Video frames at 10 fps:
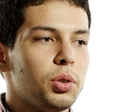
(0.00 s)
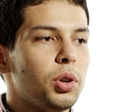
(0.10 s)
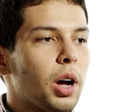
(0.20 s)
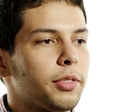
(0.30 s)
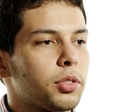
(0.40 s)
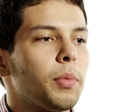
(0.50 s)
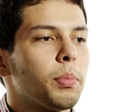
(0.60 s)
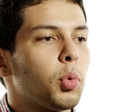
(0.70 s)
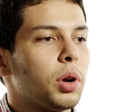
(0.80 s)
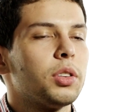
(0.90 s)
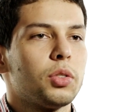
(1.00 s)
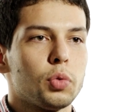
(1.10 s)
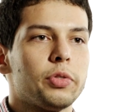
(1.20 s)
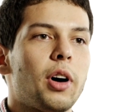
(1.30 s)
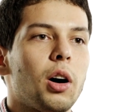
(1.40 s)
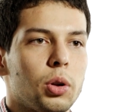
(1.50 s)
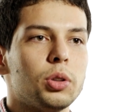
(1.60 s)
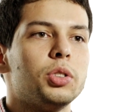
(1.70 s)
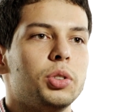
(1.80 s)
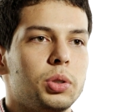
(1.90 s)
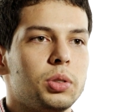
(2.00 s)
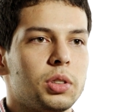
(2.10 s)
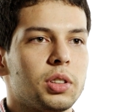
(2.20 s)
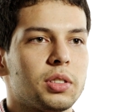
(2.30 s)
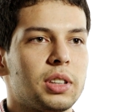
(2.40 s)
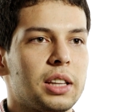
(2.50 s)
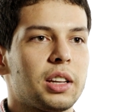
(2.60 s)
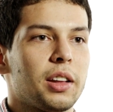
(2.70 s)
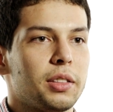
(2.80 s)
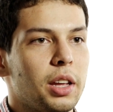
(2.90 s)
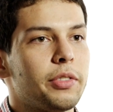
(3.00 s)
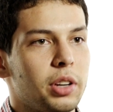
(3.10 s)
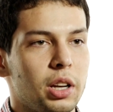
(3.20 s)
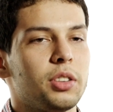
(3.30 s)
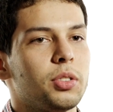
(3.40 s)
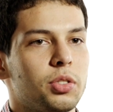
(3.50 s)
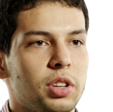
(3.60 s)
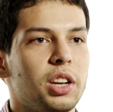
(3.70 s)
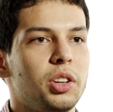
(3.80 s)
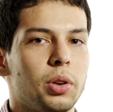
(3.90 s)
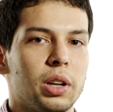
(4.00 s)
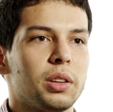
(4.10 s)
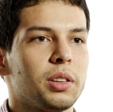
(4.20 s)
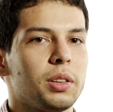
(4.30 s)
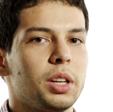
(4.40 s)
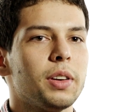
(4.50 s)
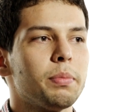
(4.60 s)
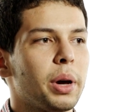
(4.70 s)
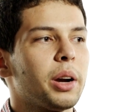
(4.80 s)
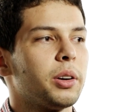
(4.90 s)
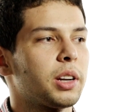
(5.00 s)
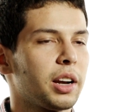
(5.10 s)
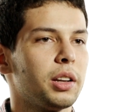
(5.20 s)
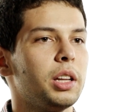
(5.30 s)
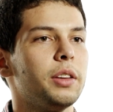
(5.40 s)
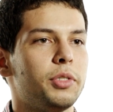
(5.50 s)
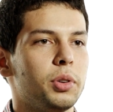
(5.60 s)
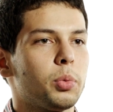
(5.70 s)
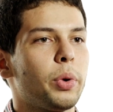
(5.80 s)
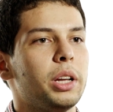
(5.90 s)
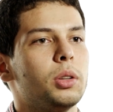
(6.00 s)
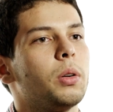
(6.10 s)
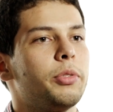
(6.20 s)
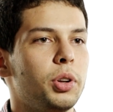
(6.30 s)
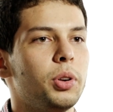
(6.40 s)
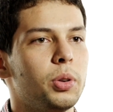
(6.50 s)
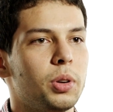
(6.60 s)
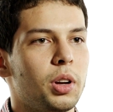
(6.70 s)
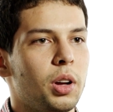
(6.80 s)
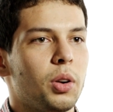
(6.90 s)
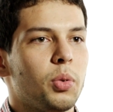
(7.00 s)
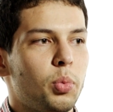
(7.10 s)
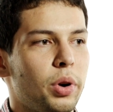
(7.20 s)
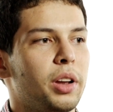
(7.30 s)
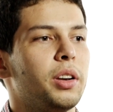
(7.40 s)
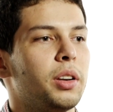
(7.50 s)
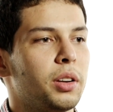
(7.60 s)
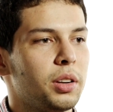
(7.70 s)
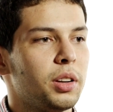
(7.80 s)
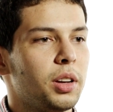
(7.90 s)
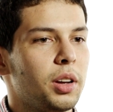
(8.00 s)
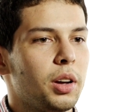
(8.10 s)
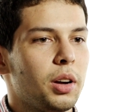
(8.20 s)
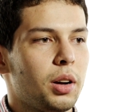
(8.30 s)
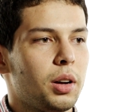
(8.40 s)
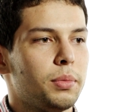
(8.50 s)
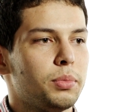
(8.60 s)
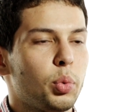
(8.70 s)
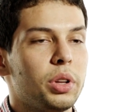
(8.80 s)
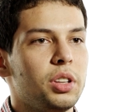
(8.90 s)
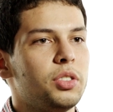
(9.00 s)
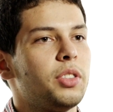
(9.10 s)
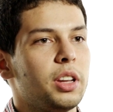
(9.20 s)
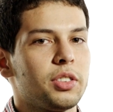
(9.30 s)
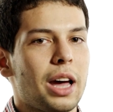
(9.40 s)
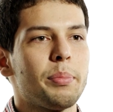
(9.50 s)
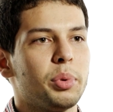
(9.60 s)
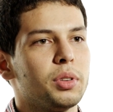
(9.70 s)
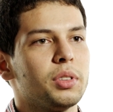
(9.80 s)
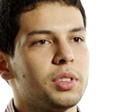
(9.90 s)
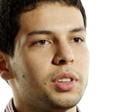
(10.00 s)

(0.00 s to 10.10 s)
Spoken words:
have someone to fall onto that can definitely sustain you, and even better, can lift your weight off you when these things happen.